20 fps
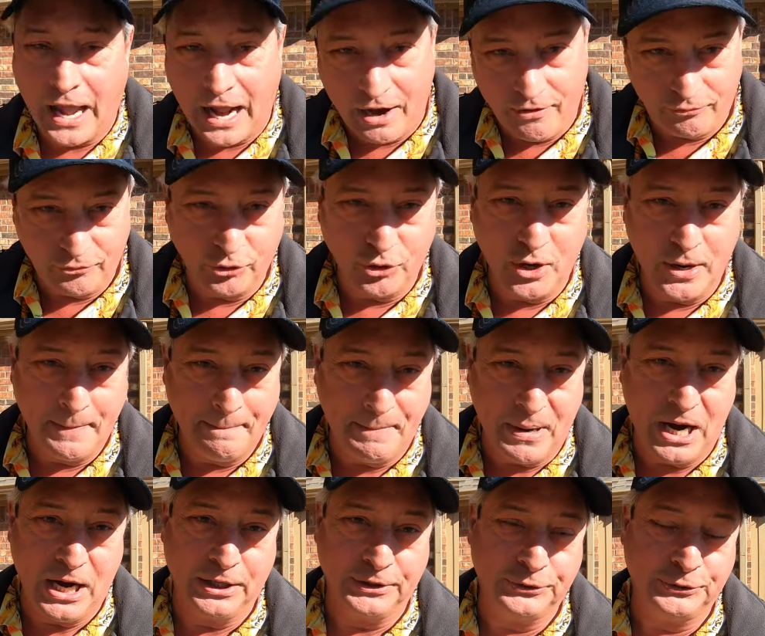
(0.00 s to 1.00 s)
after
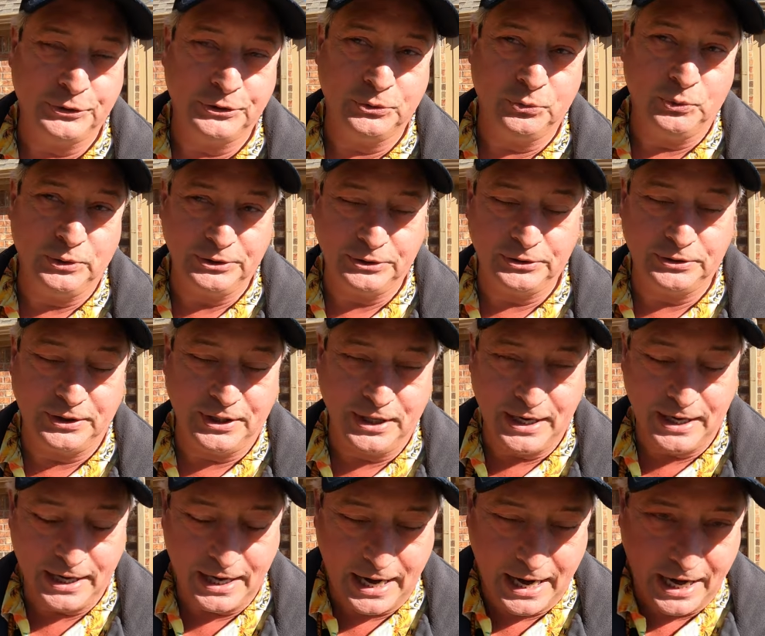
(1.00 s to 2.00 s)
unboxing what's,
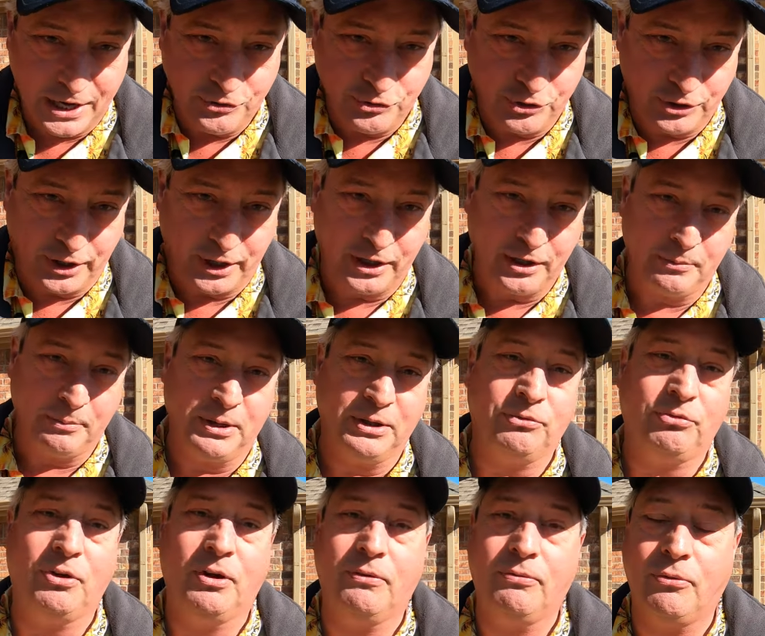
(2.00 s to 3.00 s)
and educating
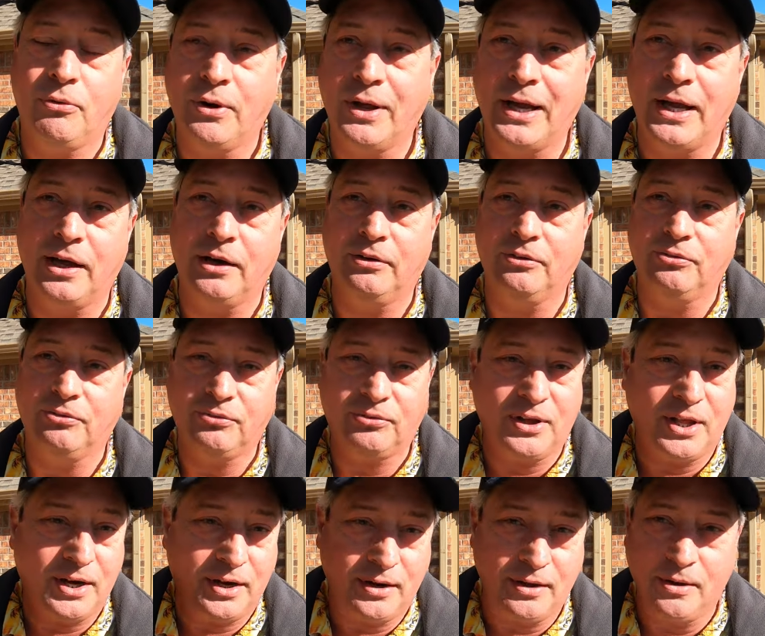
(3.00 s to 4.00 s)
myself on how to
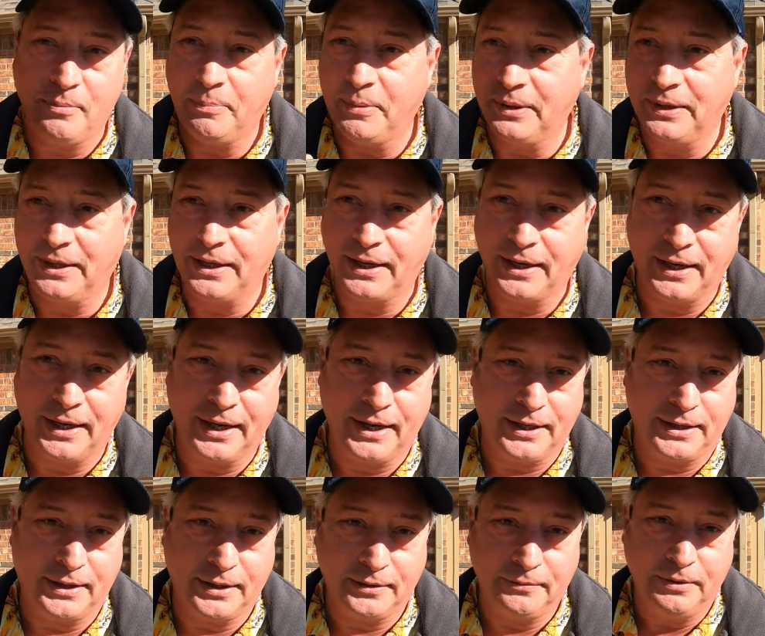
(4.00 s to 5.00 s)
set it up and
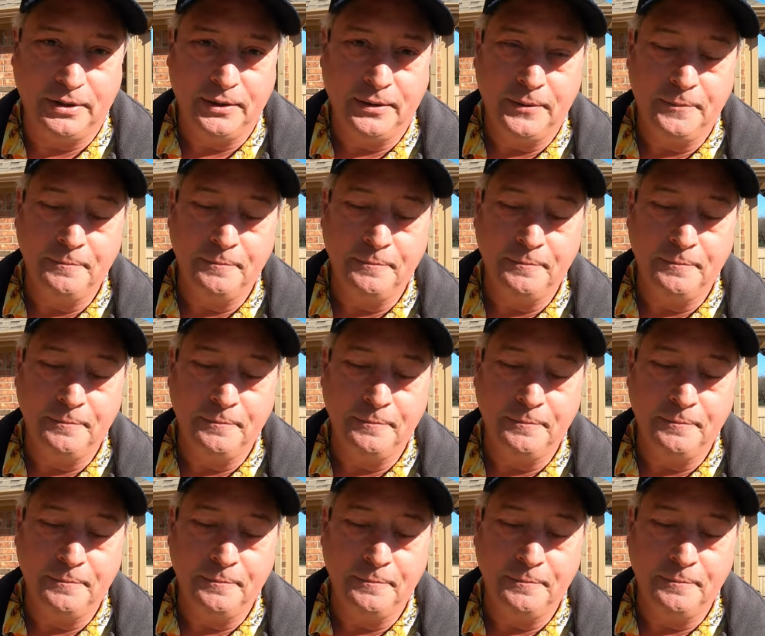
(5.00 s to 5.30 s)
connect it,